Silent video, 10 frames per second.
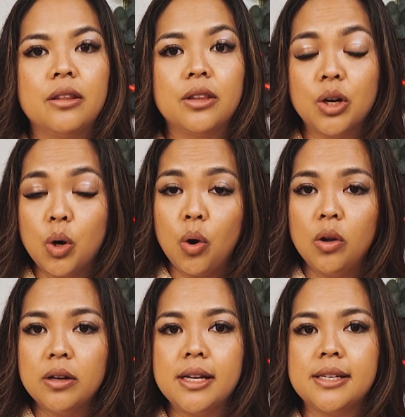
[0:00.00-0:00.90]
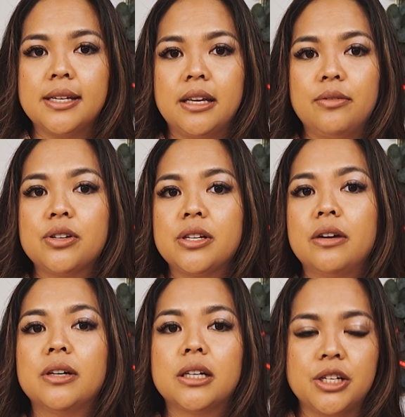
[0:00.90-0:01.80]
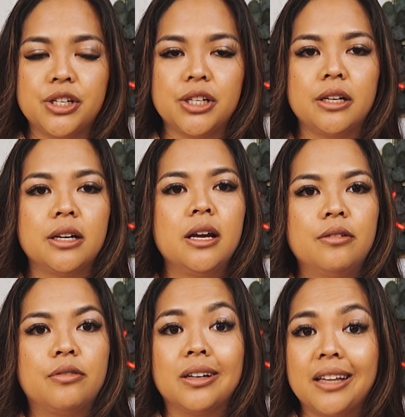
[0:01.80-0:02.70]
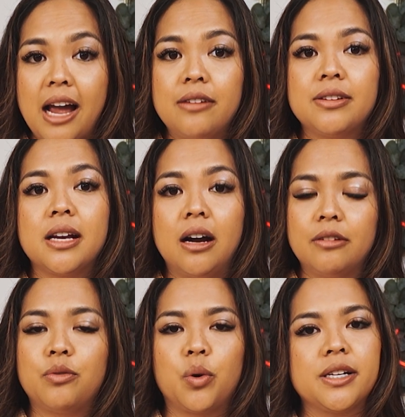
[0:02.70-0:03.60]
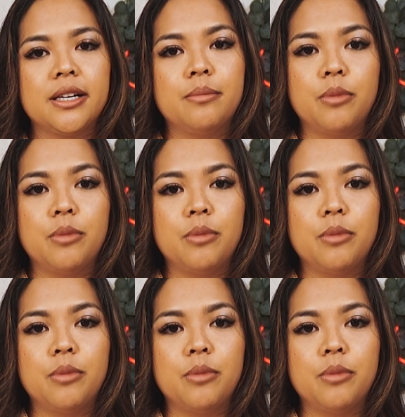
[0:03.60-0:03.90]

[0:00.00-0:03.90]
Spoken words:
The goal is to give yourself a cushion for life's unfortunate